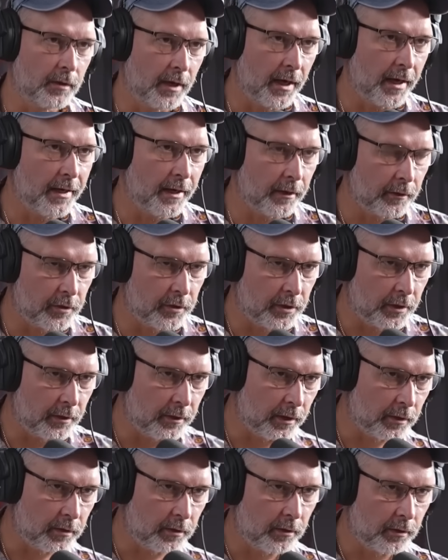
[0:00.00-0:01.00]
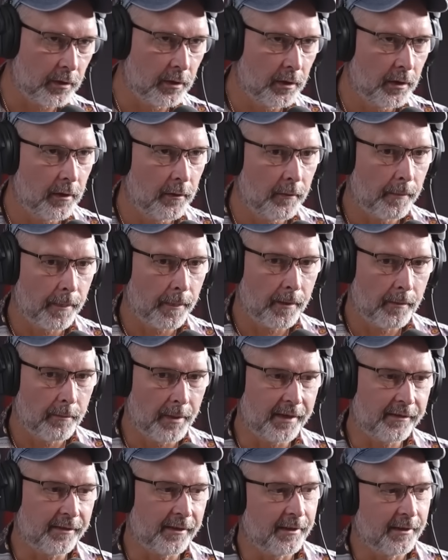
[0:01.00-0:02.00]
high energy electron.
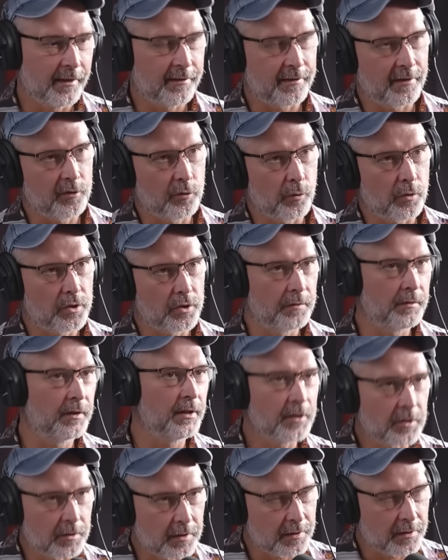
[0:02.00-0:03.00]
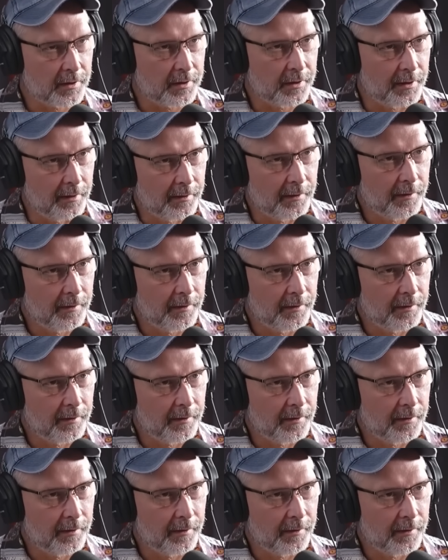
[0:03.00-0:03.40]
Basically, it's a source of electricity.